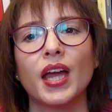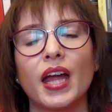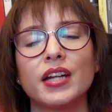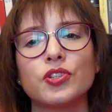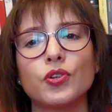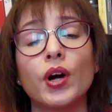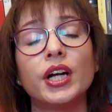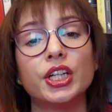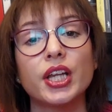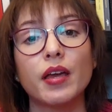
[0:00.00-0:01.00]
And so
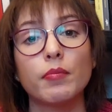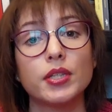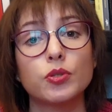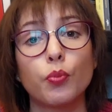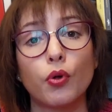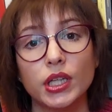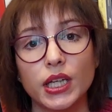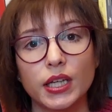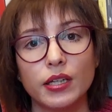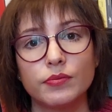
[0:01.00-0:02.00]
her name is
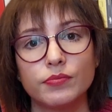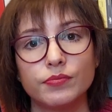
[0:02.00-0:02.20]
Pauline,